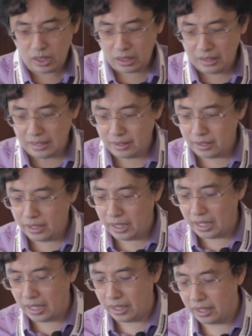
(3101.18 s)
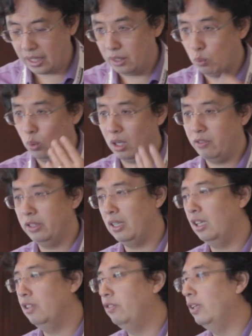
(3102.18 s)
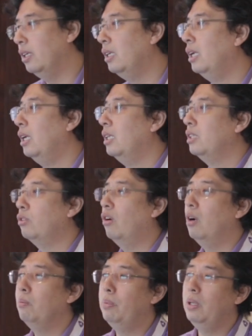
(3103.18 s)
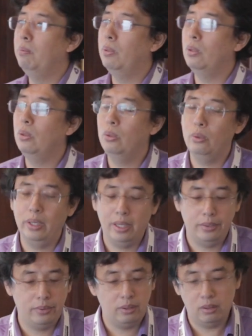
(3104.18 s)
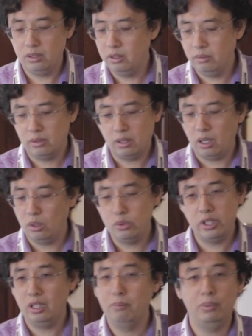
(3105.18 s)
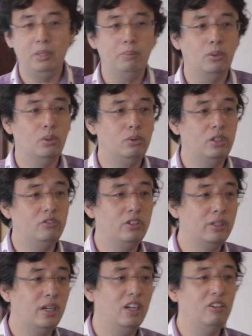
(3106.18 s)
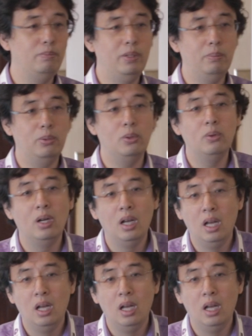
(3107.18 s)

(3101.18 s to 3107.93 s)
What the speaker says: Yesterday, I worked with a lot of Scrum people and coaching people, different kind of people.